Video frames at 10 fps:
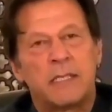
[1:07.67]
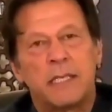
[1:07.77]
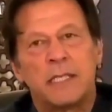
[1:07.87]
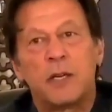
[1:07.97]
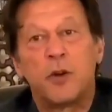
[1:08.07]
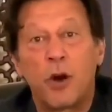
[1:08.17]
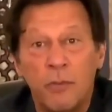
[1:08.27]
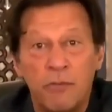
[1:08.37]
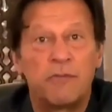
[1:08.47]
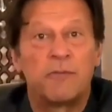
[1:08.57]
in the
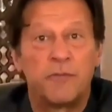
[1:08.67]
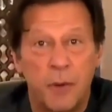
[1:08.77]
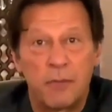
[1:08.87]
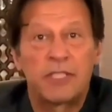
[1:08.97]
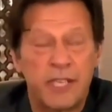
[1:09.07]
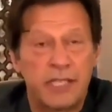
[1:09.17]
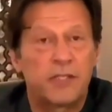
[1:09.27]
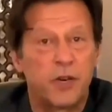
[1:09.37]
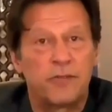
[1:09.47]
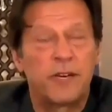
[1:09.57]
non-formal
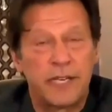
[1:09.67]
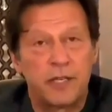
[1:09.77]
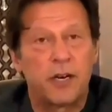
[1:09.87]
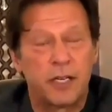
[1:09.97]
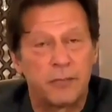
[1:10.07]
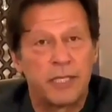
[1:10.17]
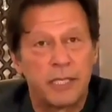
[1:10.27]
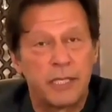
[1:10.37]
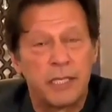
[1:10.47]
sector of our economy.